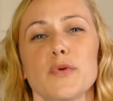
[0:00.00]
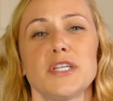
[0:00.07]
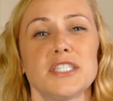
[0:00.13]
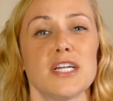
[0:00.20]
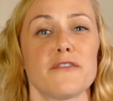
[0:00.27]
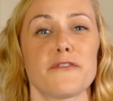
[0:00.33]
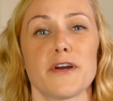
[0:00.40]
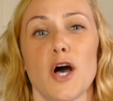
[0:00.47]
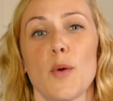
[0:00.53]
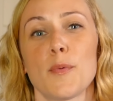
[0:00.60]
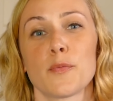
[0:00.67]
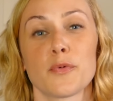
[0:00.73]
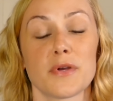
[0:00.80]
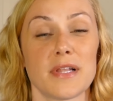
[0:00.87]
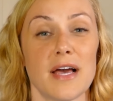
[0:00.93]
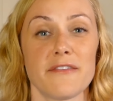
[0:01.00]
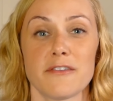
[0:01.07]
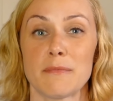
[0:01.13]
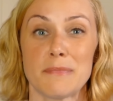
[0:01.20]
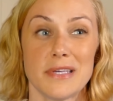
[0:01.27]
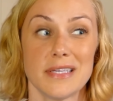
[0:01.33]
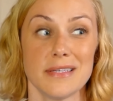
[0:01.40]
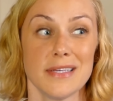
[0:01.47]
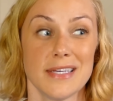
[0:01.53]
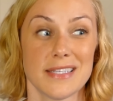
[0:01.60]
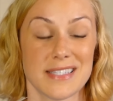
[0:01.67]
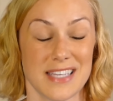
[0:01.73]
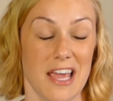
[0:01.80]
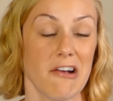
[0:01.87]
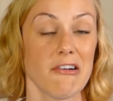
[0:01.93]
know reaching out for help in real life can be
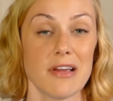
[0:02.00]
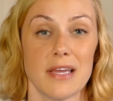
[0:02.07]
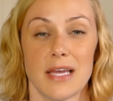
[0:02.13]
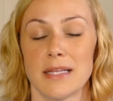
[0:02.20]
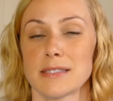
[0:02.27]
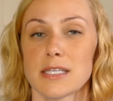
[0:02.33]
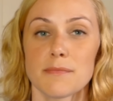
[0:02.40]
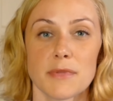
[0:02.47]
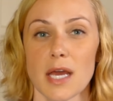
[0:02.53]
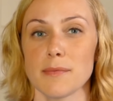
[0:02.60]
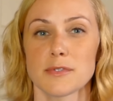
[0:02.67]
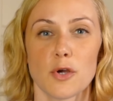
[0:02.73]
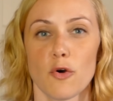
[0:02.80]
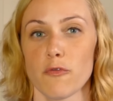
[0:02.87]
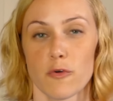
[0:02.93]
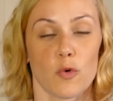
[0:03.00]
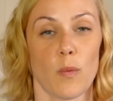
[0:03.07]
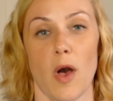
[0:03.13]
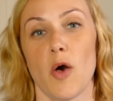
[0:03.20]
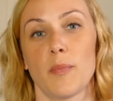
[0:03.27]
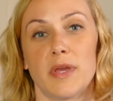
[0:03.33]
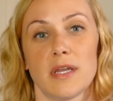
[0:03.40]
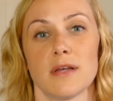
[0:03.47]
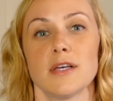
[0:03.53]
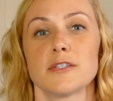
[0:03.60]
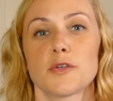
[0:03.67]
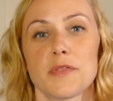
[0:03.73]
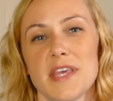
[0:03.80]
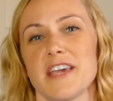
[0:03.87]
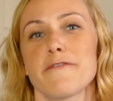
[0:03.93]
scary and sometimes overwhelming.
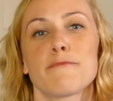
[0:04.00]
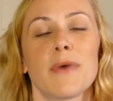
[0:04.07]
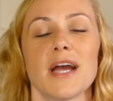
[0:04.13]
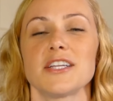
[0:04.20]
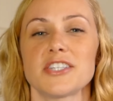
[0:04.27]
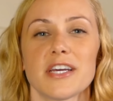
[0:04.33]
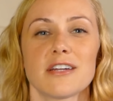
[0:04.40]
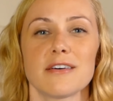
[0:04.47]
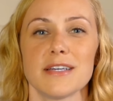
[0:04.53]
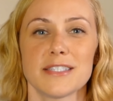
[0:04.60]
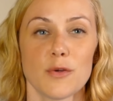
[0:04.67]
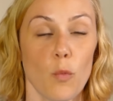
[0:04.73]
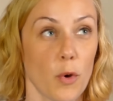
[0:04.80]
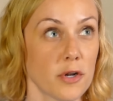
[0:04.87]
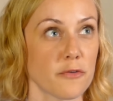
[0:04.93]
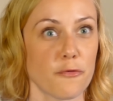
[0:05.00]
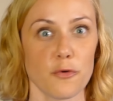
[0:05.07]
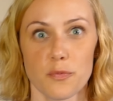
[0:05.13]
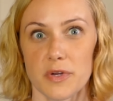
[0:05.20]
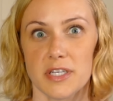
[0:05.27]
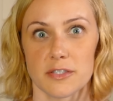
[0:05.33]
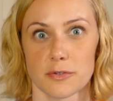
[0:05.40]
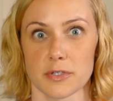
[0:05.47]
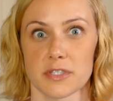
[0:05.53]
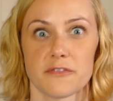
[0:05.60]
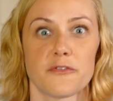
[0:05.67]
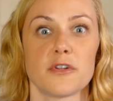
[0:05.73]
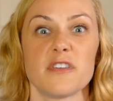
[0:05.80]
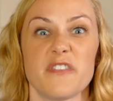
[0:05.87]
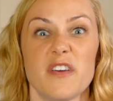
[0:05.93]
So think of my channel as a wonderful resource
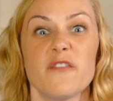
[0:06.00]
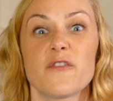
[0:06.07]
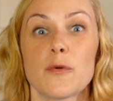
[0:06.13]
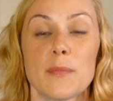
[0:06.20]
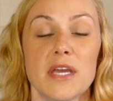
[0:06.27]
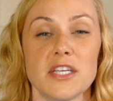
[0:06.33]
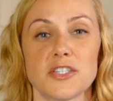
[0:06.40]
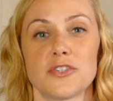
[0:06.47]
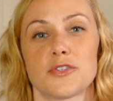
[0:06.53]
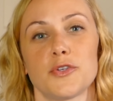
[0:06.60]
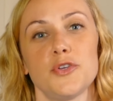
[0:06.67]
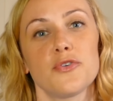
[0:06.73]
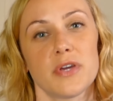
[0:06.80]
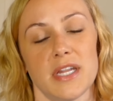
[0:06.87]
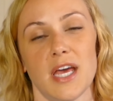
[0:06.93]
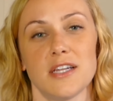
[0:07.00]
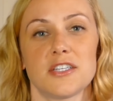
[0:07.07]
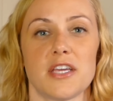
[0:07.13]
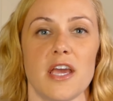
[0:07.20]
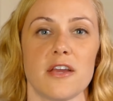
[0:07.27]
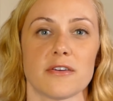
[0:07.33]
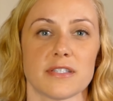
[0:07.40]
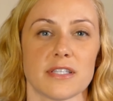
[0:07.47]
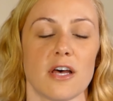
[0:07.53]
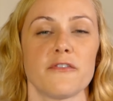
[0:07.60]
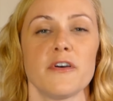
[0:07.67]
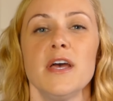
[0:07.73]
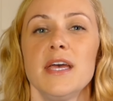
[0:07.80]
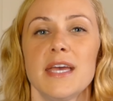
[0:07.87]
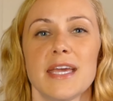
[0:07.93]
full of information so you can educate yourself
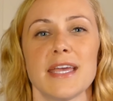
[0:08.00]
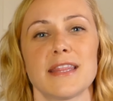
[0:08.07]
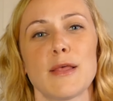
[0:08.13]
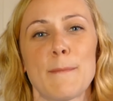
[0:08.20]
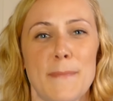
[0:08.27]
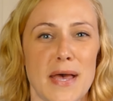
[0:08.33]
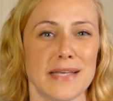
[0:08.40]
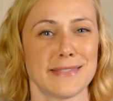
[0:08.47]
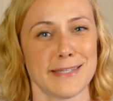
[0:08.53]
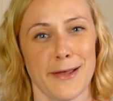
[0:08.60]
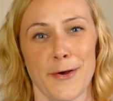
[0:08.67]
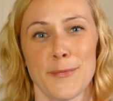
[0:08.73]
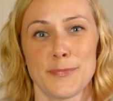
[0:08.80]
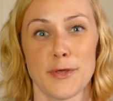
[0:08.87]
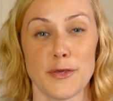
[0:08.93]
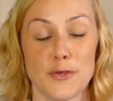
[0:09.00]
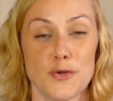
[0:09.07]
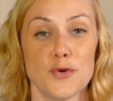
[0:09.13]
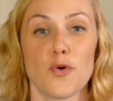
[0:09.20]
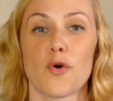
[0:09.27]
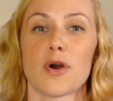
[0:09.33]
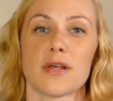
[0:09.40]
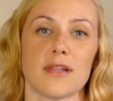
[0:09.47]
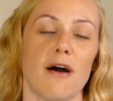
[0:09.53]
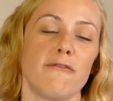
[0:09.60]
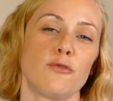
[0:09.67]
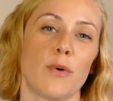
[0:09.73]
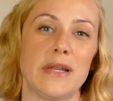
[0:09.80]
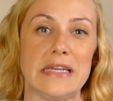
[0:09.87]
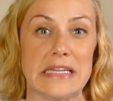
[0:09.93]
and get the best help that you or a
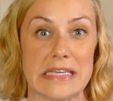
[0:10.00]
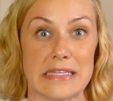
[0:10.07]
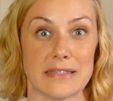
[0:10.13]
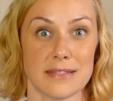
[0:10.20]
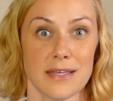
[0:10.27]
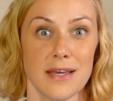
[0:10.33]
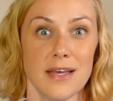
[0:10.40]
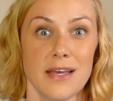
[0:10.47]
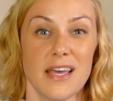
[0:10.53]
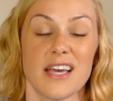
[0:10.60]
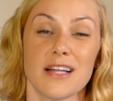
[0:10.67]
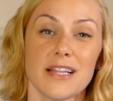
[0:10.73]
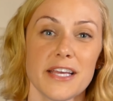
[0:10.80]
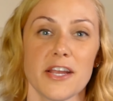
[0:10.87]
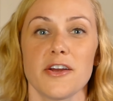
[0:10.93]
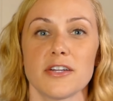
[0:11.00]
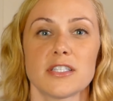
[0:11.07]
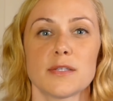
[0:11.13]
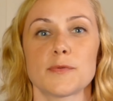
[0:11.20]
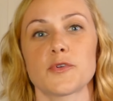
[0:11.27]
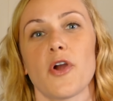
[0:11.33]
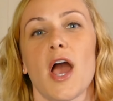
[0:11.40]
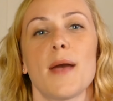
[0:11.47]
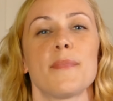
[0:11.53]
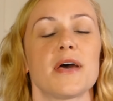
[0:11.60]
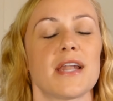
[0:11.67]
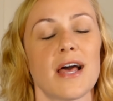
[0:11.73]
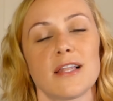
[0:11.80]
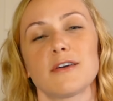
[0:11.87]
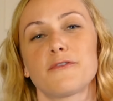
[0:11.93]
loved one needs. And click here to subscribe,
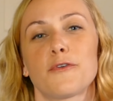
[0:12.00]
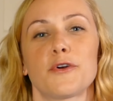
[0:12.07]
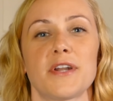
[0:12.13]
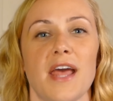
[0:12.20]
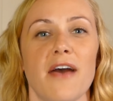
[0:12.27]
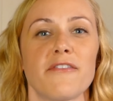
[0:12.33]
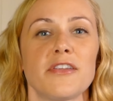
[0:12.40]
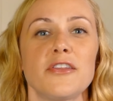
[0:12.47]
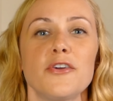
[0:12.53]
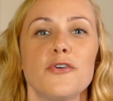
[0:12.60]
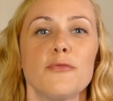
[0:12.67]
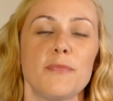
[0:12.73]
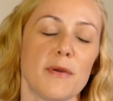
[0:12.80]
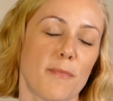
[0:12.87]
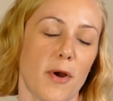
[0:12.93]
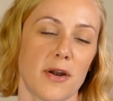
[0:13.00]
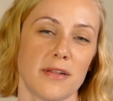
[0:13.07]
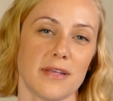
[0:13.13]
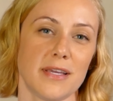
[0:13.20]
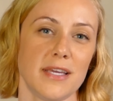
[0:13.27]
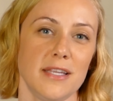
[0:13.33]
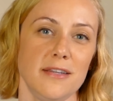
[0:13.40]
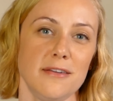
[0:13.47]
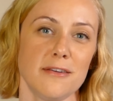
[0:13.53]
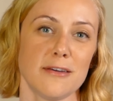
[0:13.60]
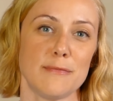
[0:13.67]
and I look forward to having you be part of the Kenyan